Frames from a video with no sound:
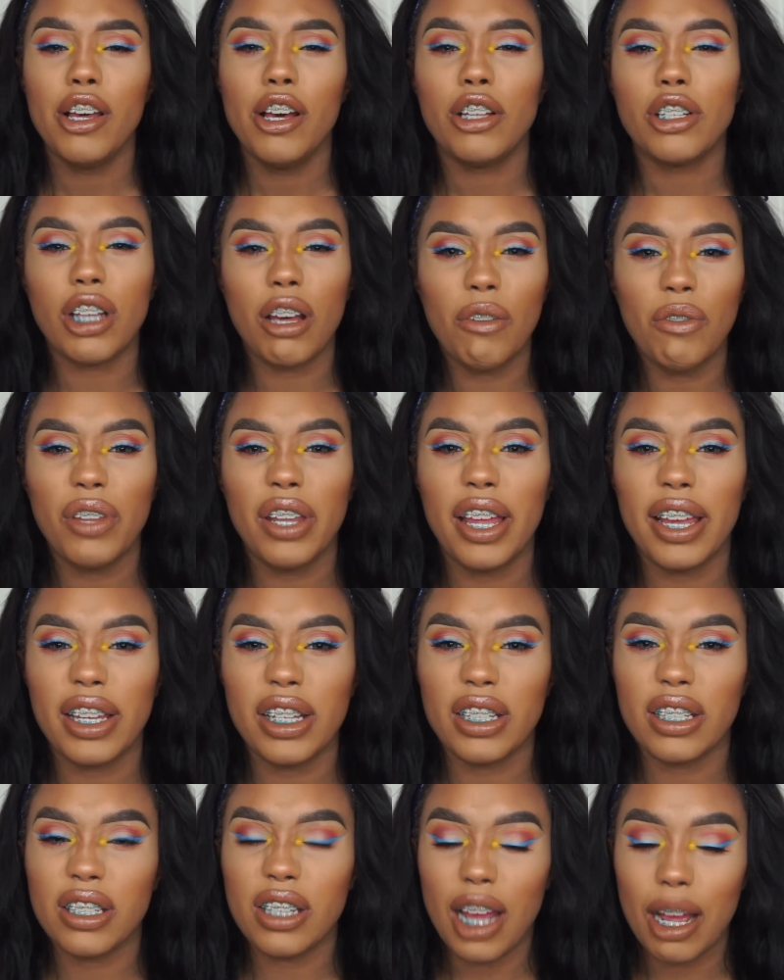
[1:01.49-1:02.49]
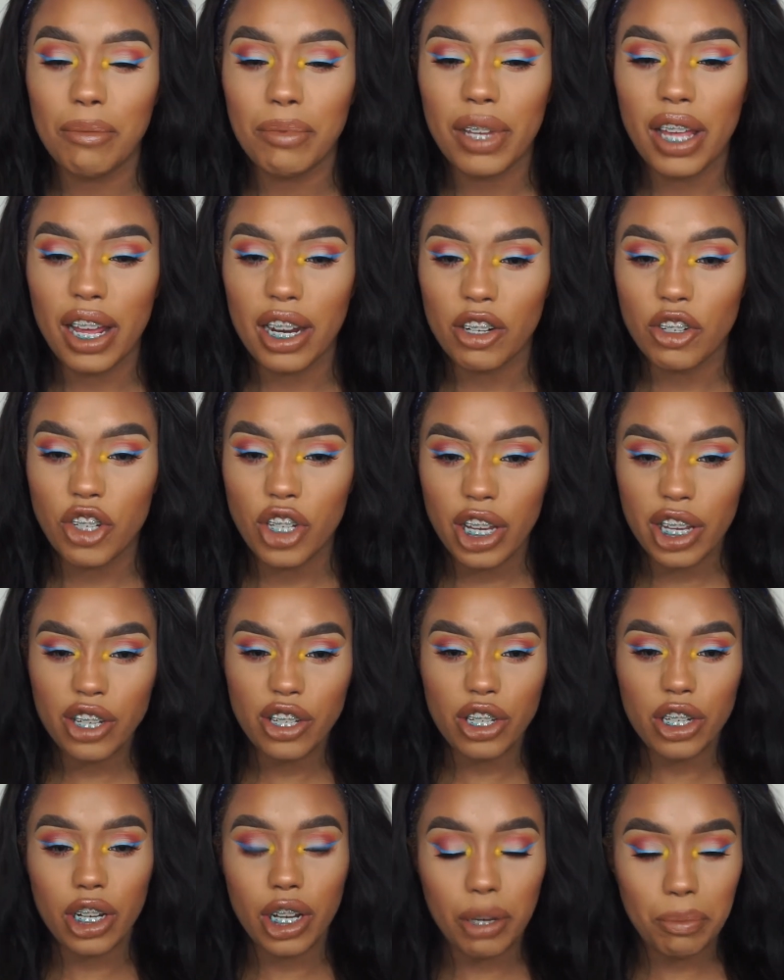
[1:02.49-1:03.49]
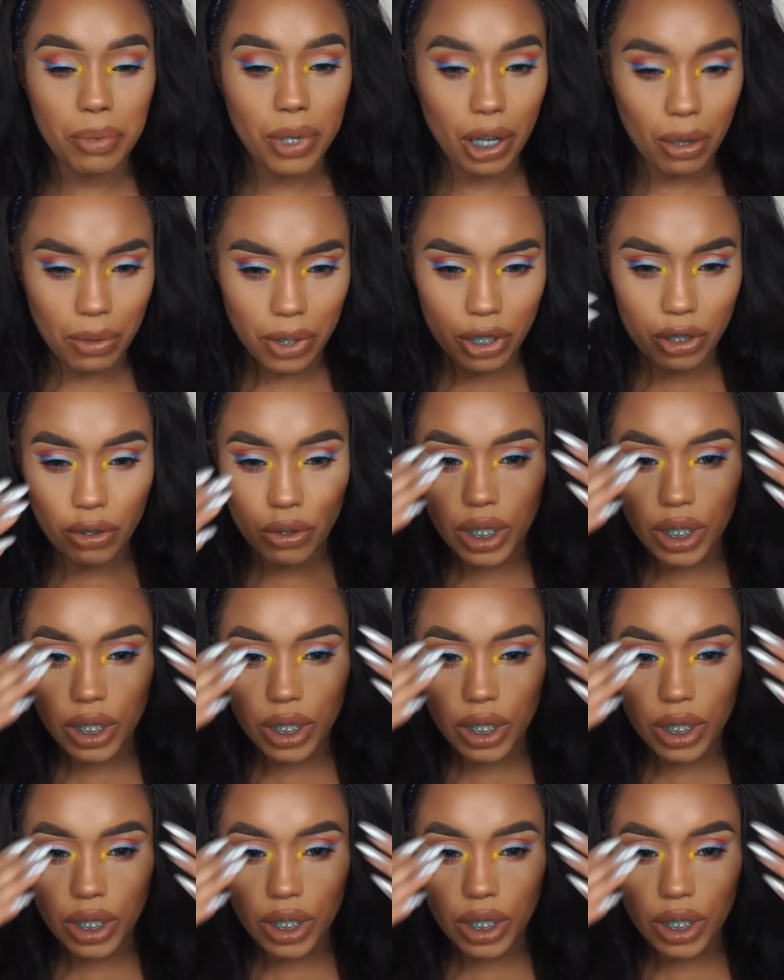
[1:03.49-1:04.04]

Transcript: so I feel like it's time to kind of change it up and I want to do